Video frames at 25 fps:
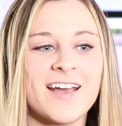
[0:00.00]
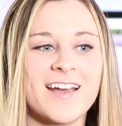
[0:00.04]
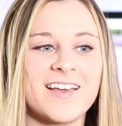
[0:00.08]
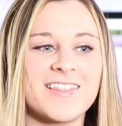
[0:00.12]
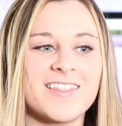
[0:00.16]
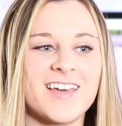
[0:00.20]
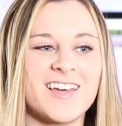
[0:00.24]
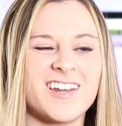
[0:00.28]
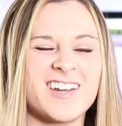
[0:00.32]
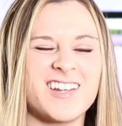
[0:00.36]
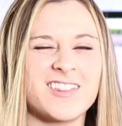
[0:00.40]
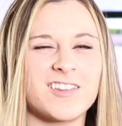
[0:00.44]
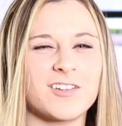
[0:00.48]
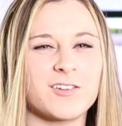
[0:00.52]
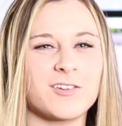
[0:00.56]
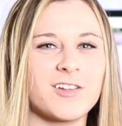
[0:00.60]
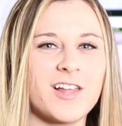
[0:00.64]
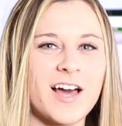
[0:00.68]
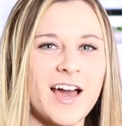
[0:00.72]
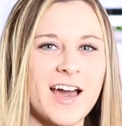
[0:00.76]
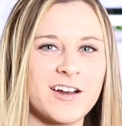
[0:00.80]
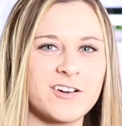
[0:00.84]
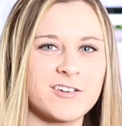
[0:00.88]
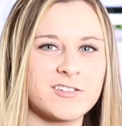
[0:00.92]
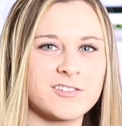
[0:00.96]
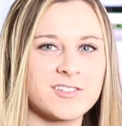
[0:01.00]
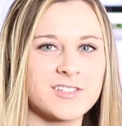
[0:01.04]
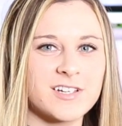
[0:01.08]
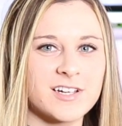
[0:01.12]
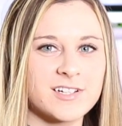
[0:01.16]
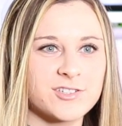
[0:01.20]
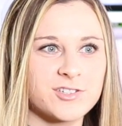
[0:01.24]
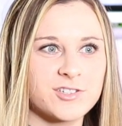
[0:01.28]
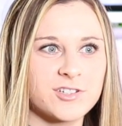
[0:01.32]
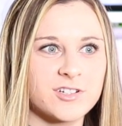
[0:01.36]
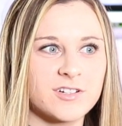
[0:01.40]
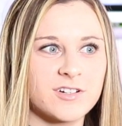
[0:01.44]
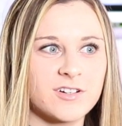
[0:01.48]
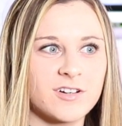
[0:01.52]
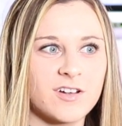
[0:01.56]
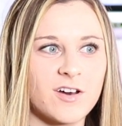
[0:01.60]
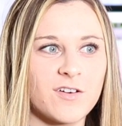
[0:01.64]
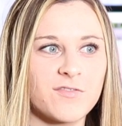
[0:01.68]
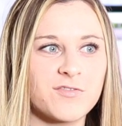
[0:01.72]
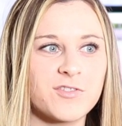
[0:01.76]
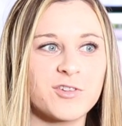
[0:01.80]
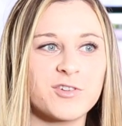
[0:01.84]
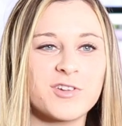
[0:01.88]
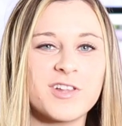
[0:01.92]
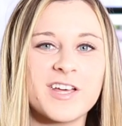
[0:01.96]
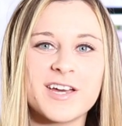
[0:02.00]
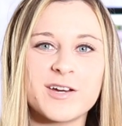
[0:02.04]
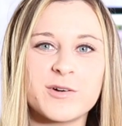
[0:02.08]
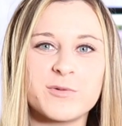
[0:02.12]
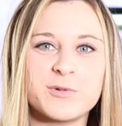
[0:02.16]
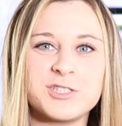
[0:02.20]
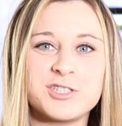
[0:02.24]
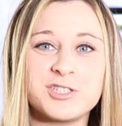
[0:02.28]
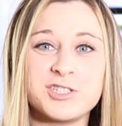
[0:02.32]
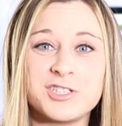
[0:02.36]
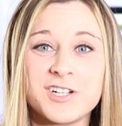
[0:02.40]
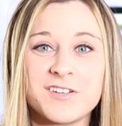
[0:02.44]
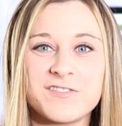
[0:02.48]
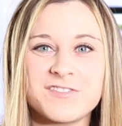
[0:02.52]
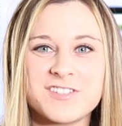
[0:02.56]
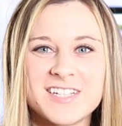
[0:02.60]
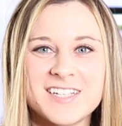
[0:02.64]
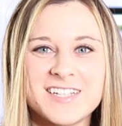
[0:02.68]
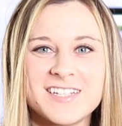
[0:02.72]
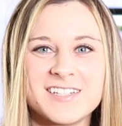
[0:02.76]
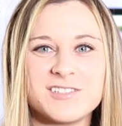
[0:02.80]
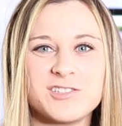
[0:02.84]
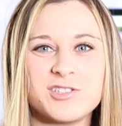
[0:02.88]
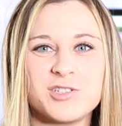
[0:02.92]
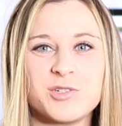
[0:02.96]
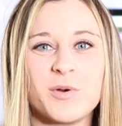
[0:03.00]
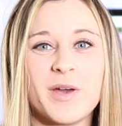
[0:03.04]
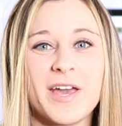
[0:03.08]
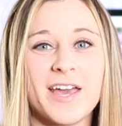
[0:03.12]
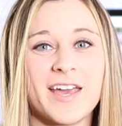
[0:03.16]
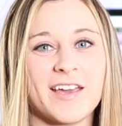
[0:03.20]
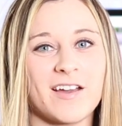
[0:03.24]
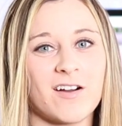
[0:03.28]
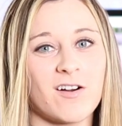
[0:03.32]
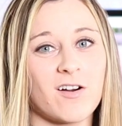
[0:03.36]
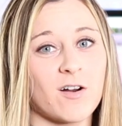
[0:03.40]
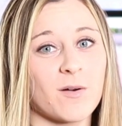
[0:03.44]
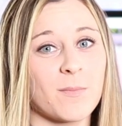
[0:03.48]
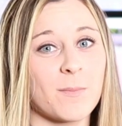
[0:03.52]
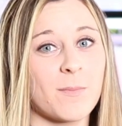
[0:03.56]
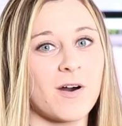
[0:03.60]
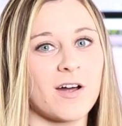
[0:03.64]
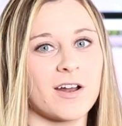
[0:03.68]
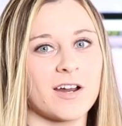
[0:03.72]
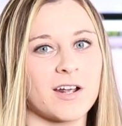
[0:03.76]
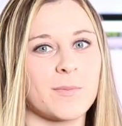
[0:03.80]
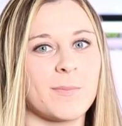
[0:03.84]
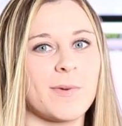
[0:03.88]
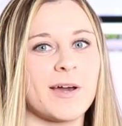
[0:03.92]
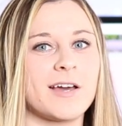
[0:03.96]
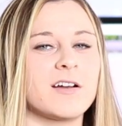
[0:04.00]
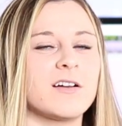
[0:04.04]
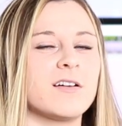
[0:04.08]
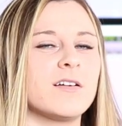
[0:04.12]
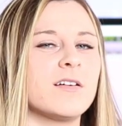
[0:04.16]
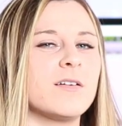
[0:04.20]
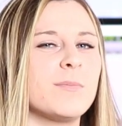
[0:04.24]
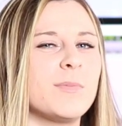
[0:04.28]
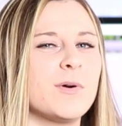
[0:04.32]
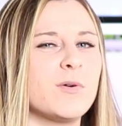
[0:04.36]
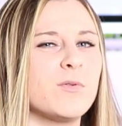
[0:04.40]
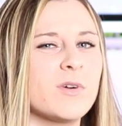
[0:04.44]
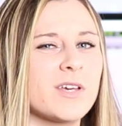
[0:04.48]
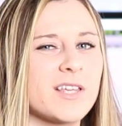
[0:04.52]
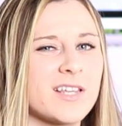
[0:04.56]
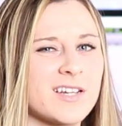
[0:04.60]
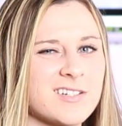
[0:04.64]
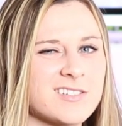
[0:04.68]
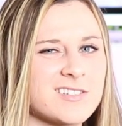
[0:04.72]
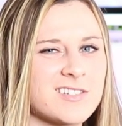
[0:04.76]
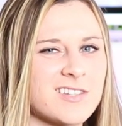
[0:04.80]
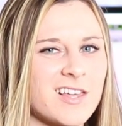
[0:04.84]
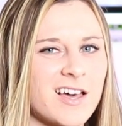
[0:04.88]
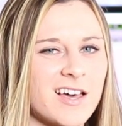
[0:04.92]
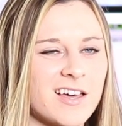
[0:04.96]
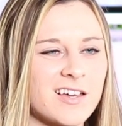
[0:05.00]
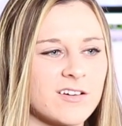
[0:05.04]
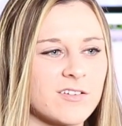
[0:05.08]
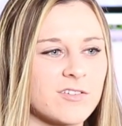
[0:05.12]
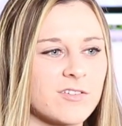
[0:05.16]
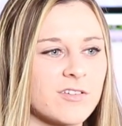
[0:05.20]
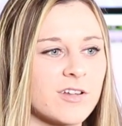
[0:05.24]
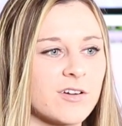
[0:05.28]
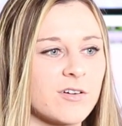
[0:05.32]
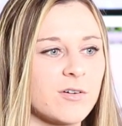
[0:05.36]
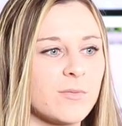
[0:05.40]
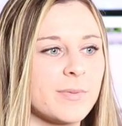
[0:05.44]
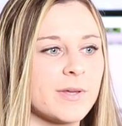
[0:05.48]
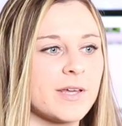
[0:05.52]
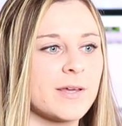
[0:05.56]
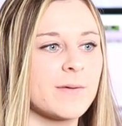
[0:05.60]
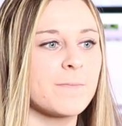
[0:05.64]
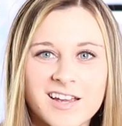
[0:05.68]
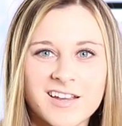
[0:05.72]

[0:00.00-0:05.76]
and then in the latter section of the lick, we shift into A harmonic minor, but we'll get into that in a little bit.